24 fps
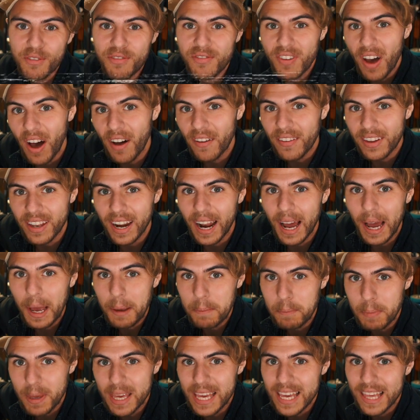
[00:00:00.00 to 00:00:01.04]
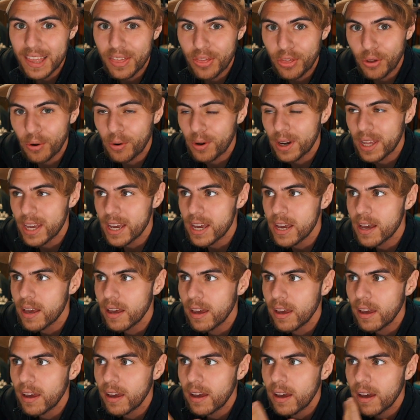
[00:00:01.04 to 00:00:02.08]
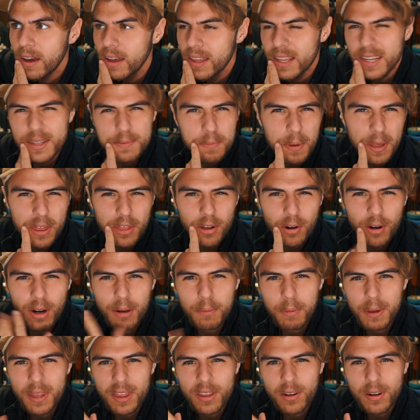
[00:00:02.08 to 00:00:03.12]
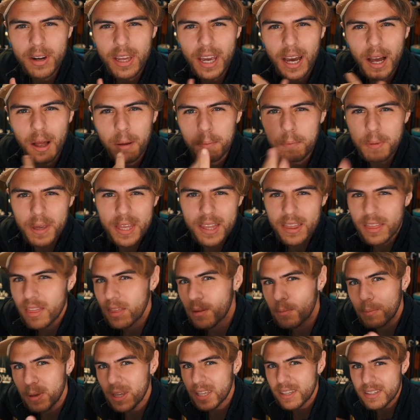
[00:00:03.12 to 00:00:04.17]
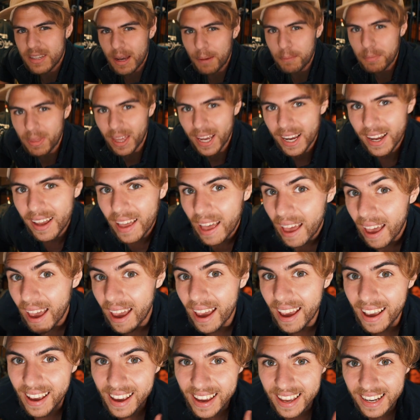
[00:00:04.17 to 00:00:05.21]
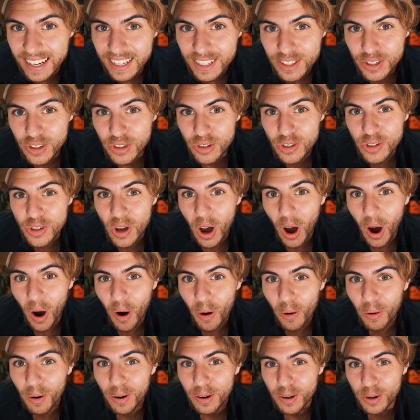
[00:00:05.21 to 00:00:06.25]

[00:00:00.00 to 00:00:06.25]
Falcon B30. He's B30, B30L, B something. It is so